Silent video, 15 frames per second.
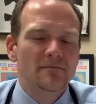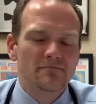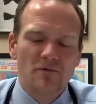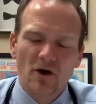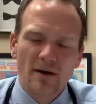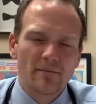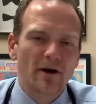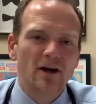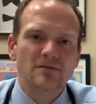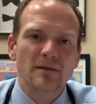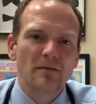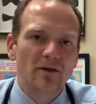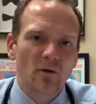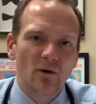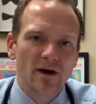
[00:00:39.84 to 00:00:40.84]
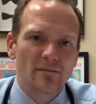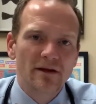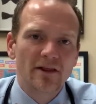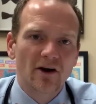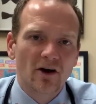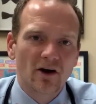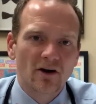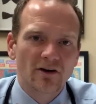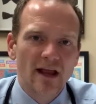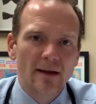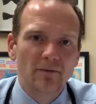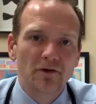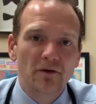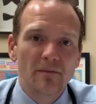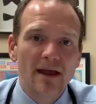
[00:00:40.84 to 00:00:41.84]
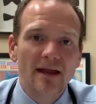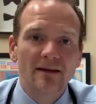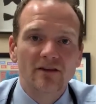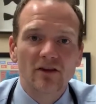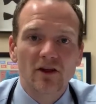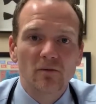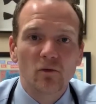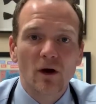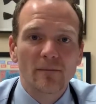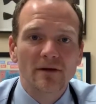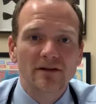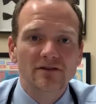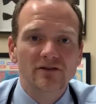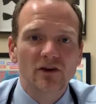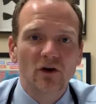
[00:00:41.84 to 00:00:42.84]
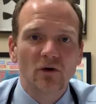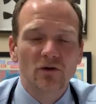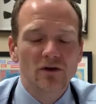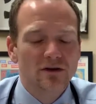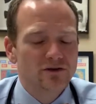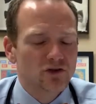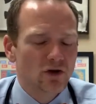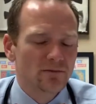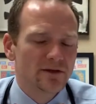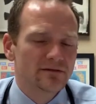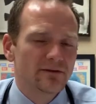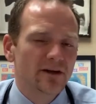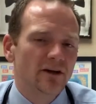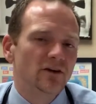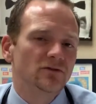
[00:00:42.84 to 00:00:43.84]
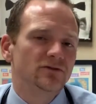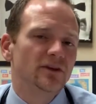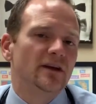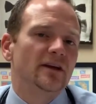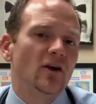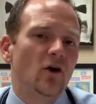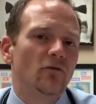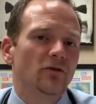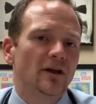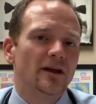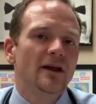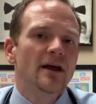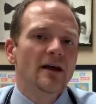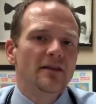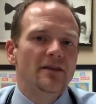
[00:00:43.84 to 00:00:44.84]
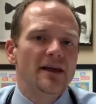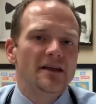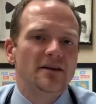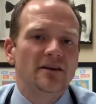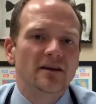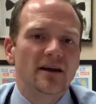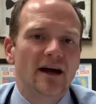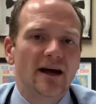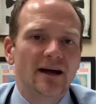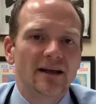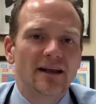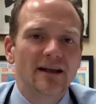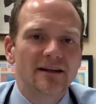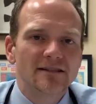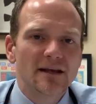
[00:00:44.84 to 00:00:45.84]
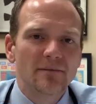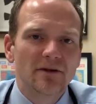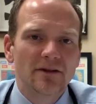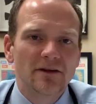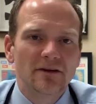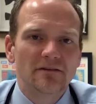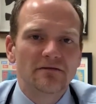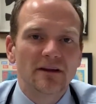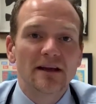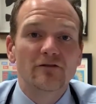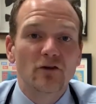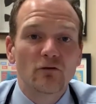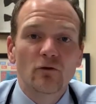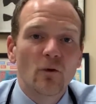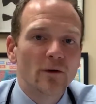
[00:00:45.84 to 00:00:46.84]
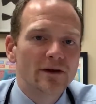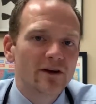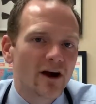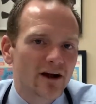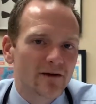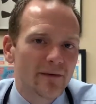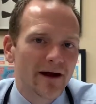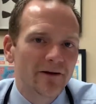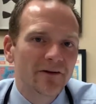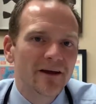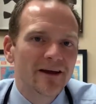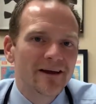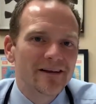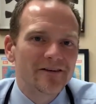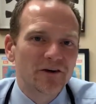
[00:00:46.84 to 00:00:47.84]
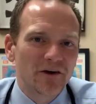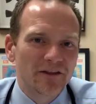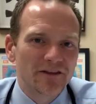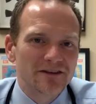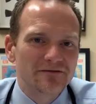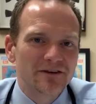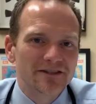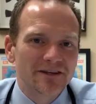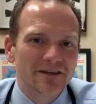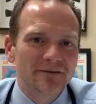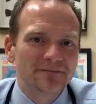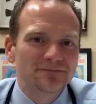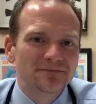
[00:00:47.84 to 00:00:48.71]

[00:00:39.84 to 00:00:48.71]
grandparents, people that want to be there, are able to make it to the appointment. So you can show them these videos and hopefully they can get some of the flavor of what we talked about during this visit.